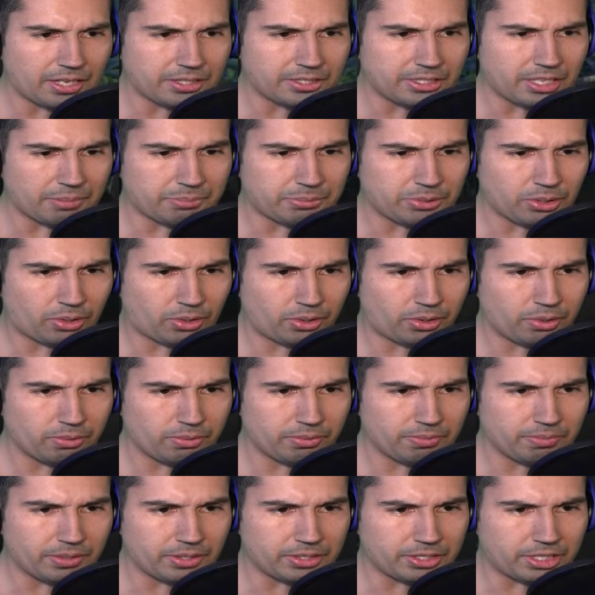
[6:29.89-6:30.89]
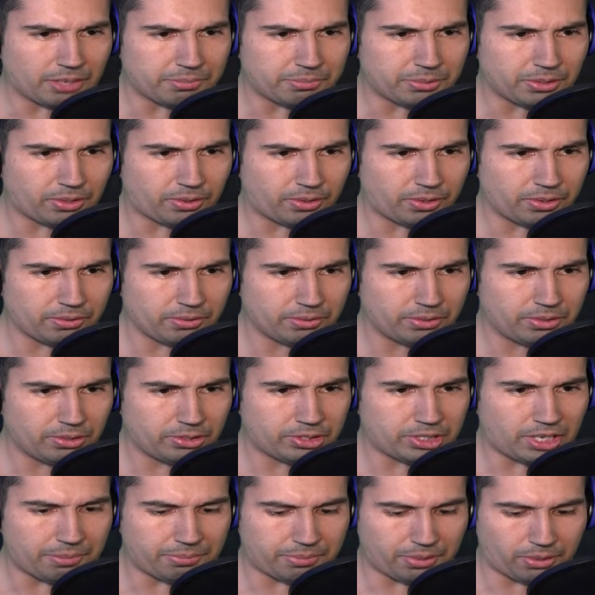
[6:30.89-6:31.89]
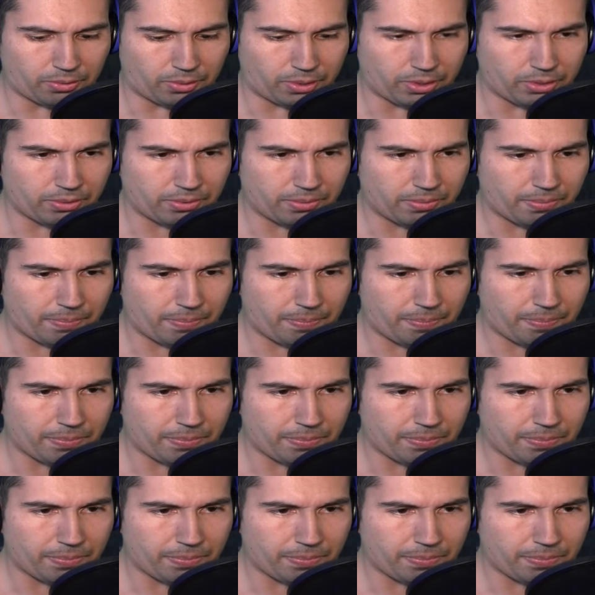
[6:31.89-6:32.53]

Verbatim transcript: It's up to Groot. It's up to Groot. Do something, Groot.